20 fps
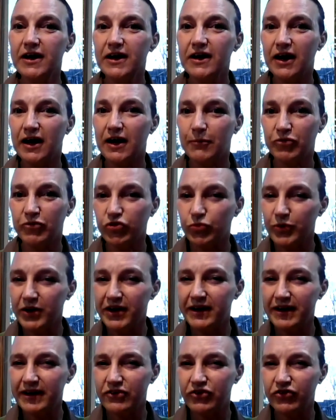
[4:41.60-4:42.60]
Um, so we
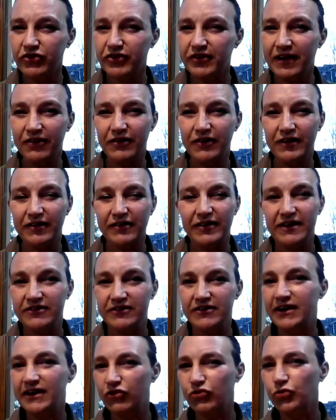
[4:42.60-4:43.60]
can understand things like
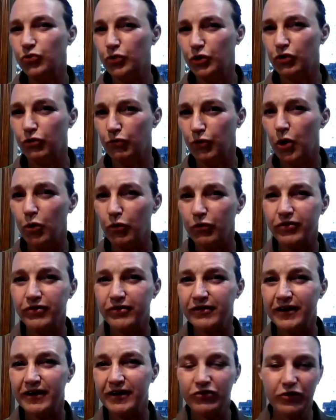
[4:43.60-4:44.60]
dinosaur growth,
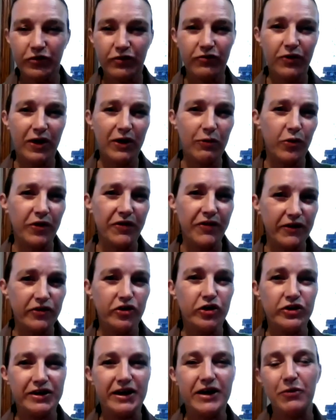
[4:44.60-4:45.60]
like sort of what they
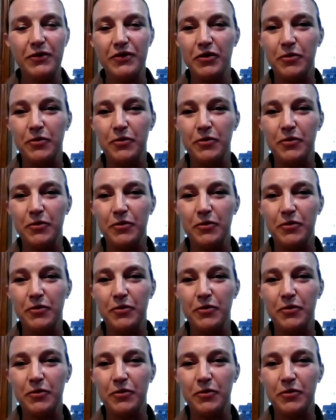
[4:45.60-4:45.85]
look like when they're